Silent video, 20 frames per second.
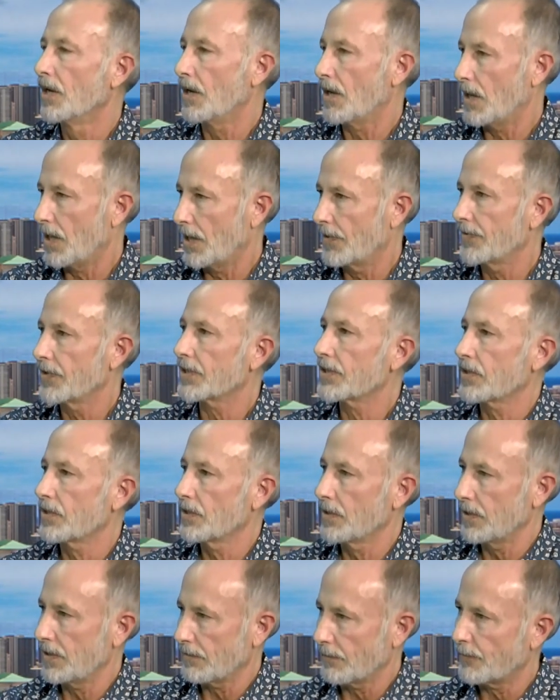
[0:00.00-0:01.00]
on the
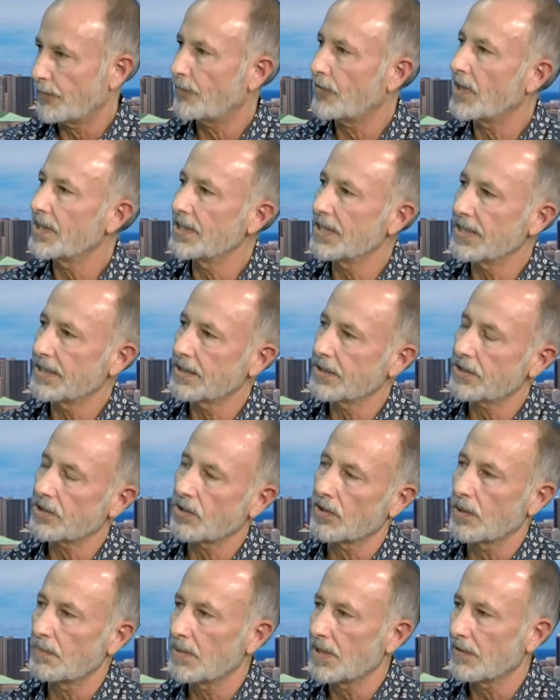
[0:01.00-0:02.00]
current funding that's
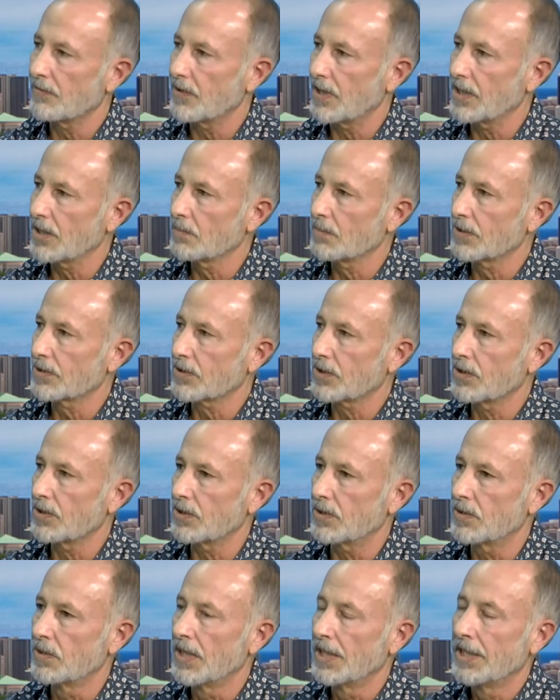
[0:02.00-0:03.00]
going to be available to
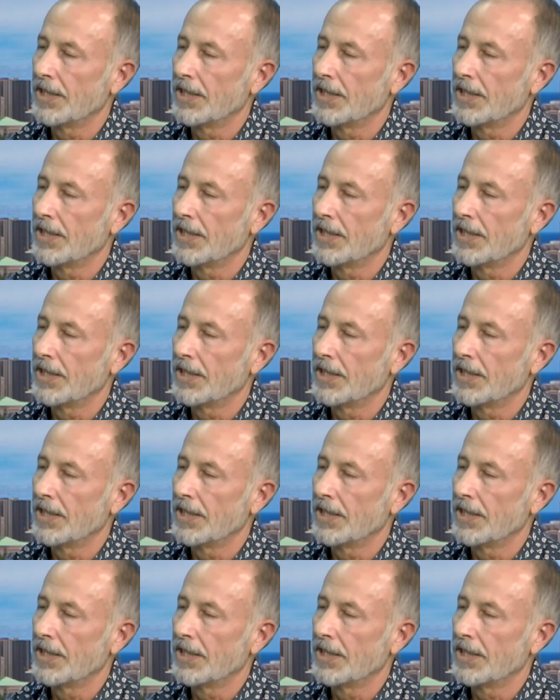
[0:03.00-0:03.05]
you.